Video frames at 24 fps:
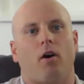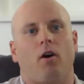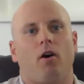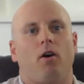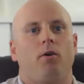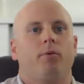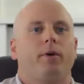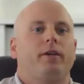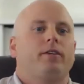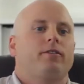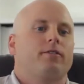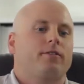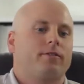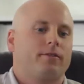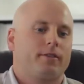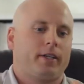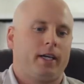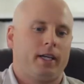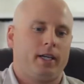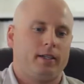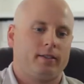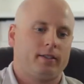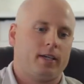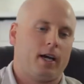always
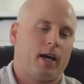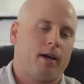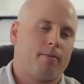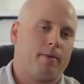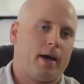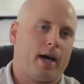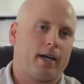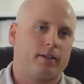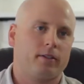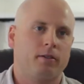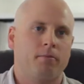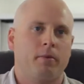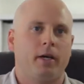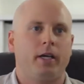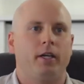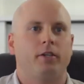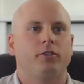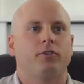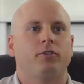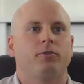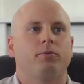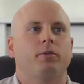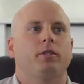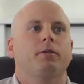kind of tie back to my
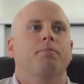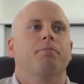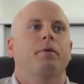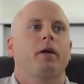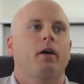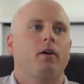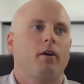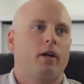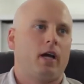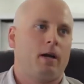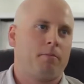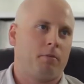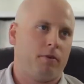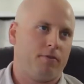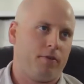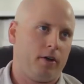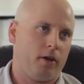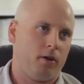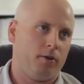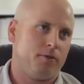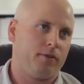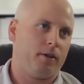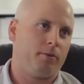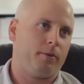issue with the paradigm of
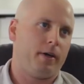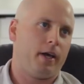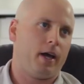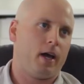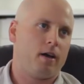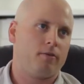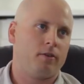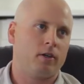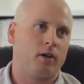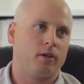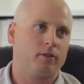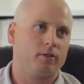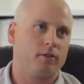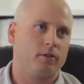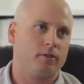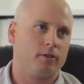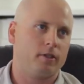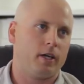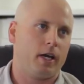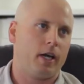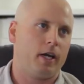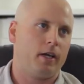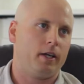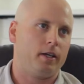health that we have in our
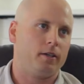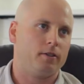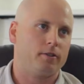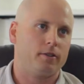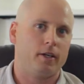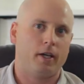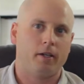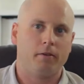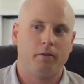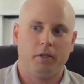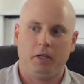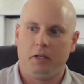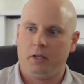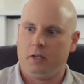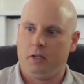society is that